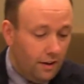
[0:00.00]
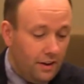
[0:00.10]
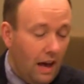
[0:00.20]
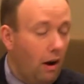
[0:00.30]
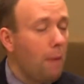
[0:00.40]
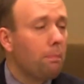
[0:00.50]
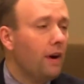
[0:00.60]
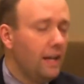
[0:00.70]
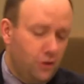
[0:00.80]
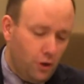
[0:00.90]
Now I
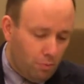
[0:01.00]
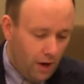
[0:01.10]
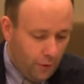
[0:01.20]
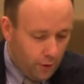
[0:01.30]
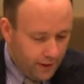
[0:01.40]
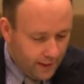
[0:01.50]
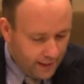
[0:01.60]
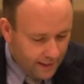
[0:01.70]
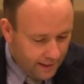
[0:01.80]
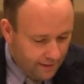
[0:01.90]
praise you, brethren,
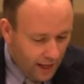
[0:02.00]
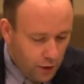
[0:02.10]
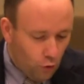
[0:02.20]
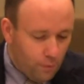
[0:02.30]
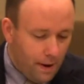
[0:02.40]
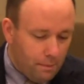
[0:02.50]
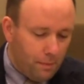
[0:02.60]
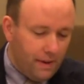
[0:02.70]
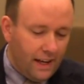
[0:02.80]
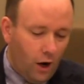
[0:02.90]
that you remember
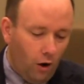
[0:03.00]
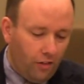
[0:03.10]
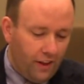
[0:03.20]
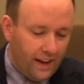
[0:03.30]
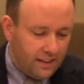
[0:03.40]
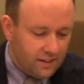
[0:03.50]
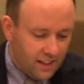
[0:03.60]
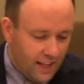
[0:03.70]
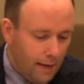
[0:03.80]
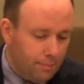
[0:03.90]
me in all things and
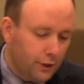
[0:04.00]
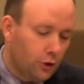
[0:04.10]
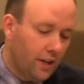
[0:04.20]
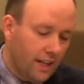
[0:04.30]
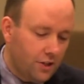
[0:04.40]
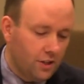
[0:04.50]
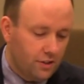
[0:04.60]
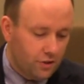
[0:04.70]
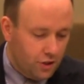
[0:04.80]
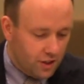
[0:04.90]
keep the
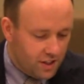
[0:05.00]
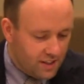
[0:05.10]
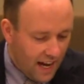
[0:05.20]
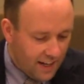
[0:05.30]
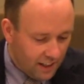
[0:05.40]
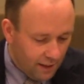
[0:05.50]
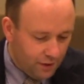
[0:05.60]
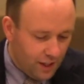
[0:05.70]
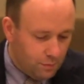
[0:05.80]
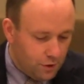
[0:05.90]
traditions just as I deliver
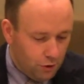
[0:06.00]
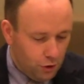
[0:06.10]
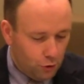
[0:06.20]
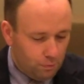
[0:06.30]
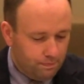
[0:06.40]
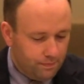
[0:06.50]
them to you.